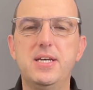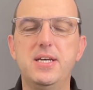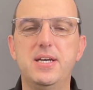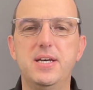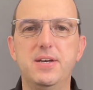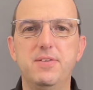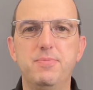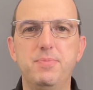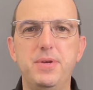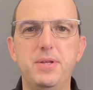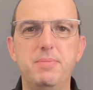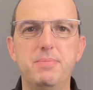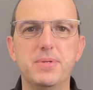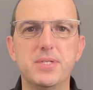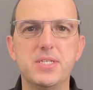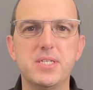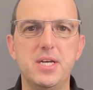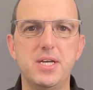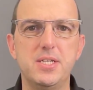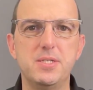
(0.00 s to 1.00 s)
I've been
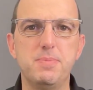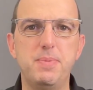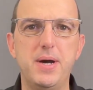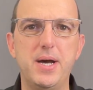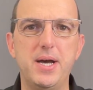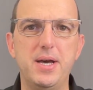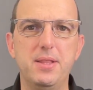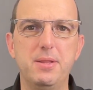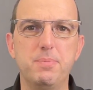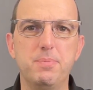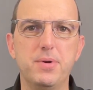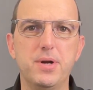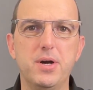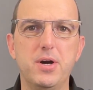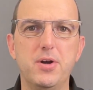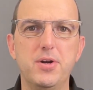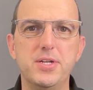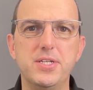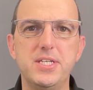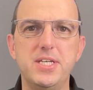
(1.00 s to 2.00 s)
beset by other
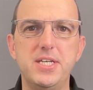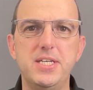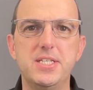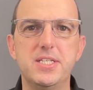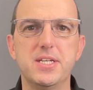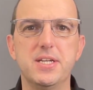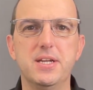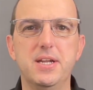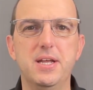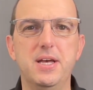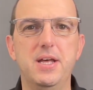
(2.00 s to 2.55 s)
priorities and